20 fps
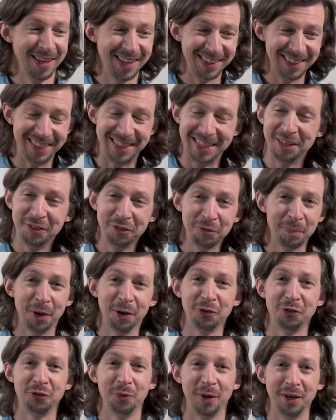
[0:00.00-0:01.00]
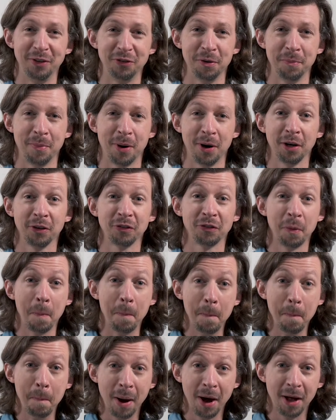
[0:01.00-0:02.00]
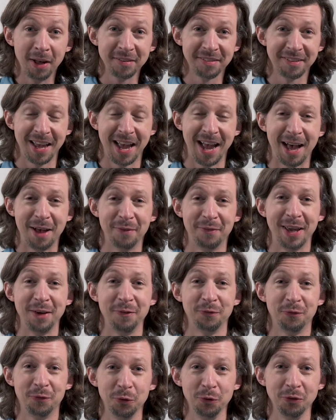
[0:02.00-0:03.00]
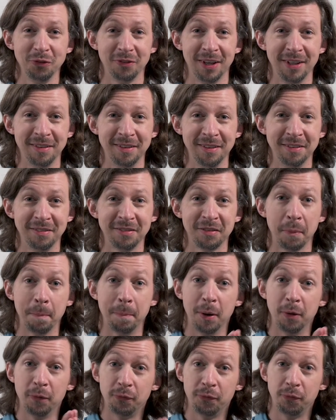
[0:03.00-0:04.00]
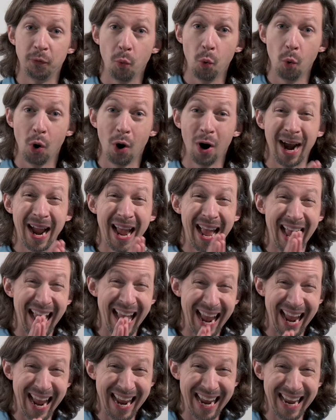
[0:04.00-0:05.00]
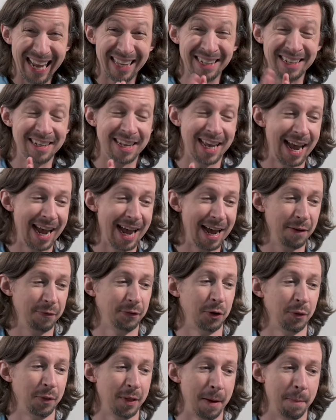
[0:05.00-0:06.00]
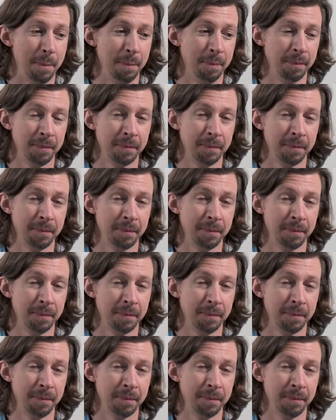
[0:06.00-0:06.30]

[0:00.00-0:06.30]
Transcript: These punctuation marks must have a full sentence before and after them.